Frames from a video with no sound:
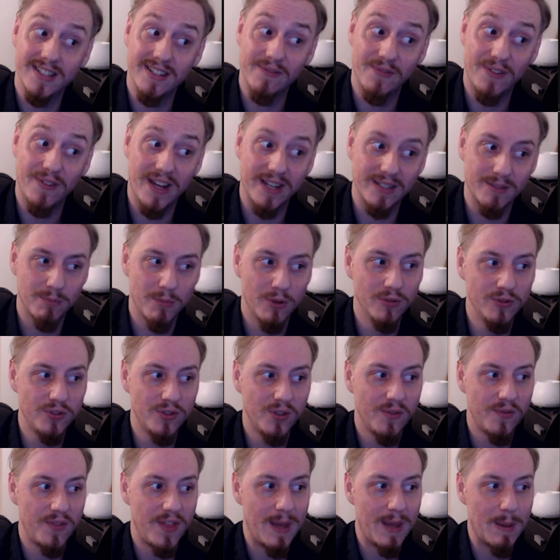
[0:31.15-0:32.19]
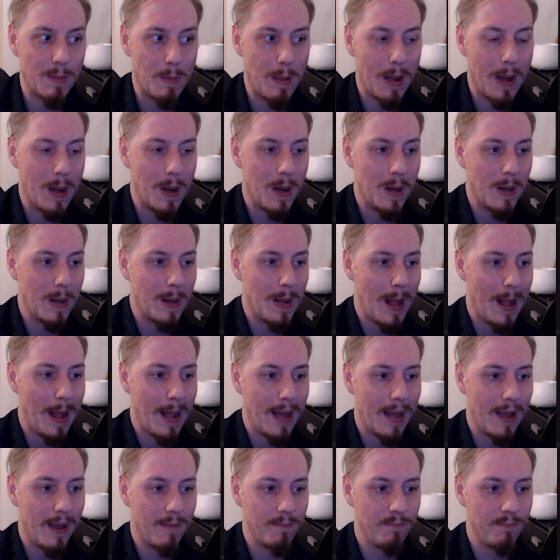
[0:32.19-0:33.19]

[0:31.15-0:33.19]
In fact, most of them are